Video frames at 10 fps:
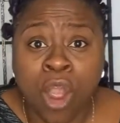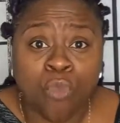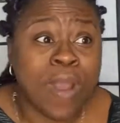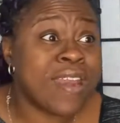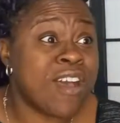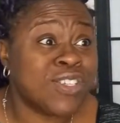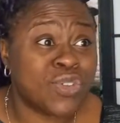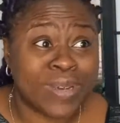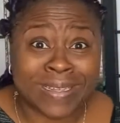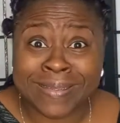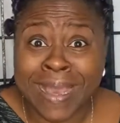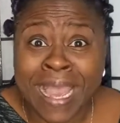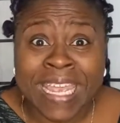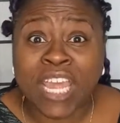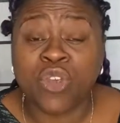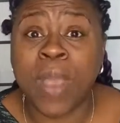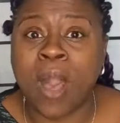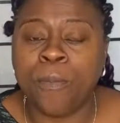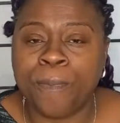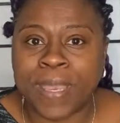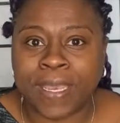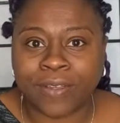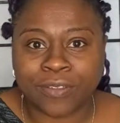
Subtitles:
"Rhinoceros, can you help me?"